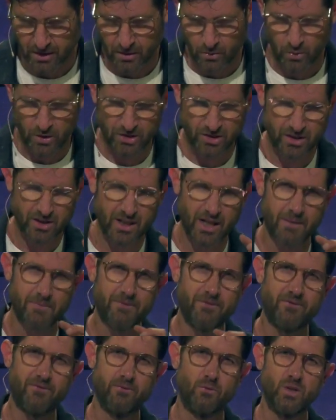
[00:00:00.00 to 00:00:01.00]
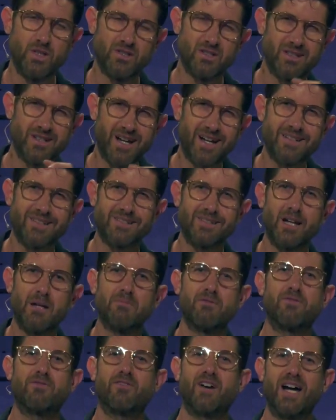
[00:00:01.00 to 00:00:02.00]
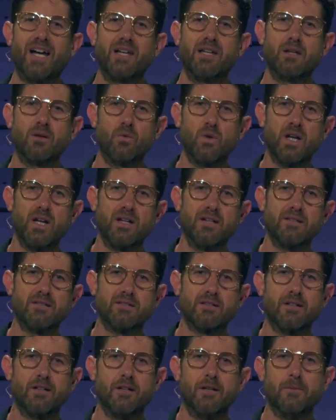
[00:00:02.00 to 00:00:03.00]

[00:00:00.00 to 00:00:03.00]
we should not stop finding ways